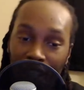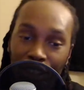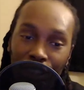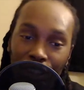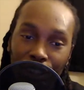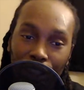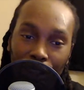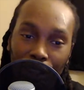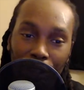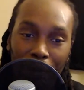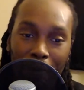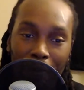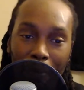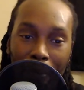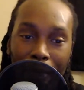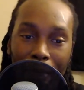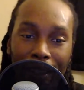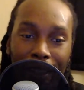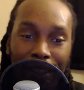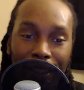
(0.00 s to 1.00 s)
So,
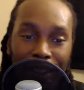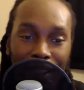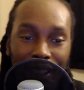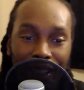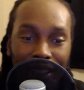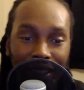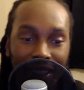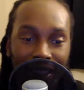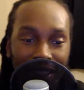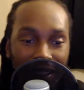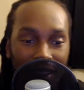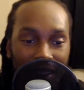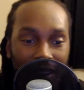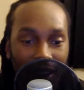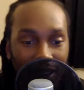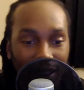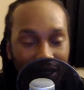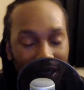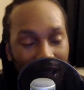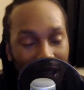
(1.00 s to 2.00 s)

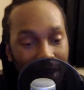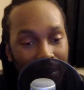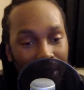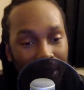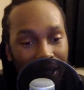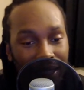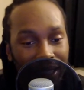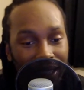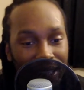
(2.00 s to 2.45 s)
our topic